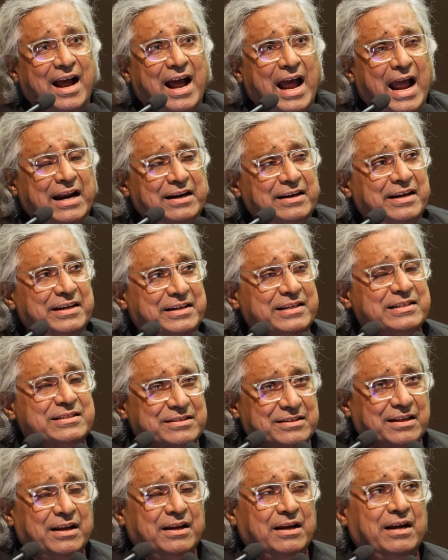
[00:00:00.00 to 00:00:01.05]
And it
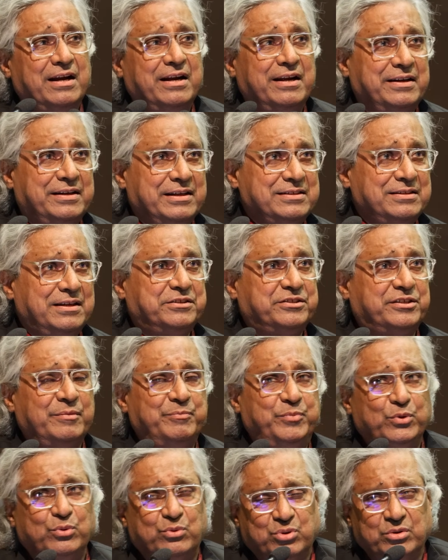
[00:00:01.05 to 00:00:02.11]
is a
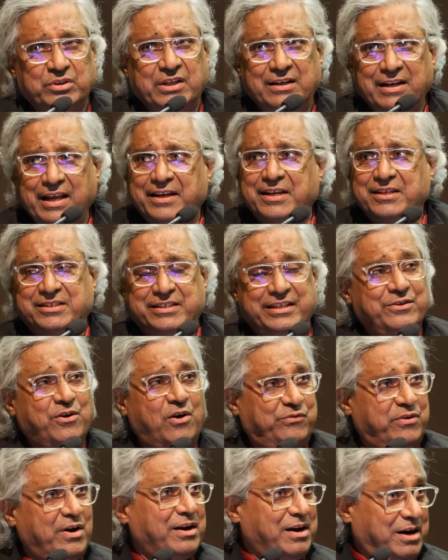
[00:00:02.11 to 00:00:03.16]
tribute to the legacy
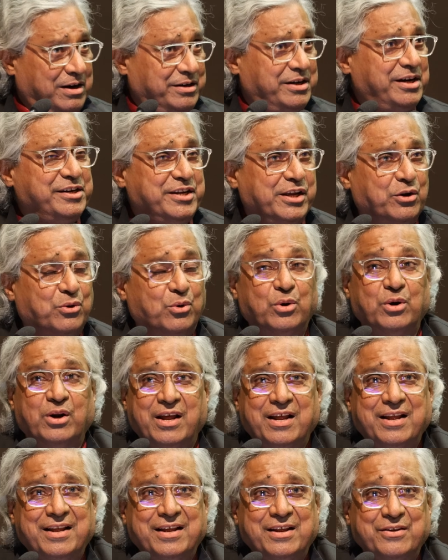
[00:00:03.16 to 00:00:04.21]
of our 100-year-old
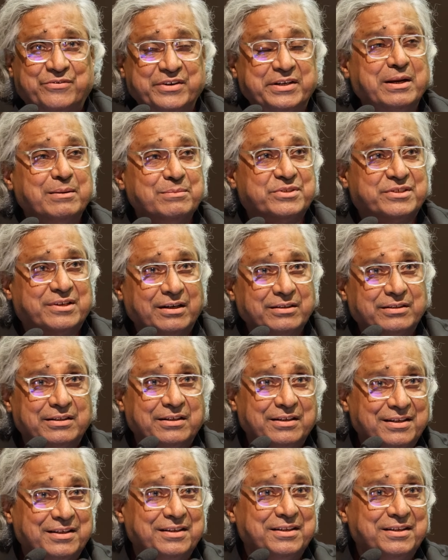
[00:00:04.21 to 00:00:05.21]
freedom struggle,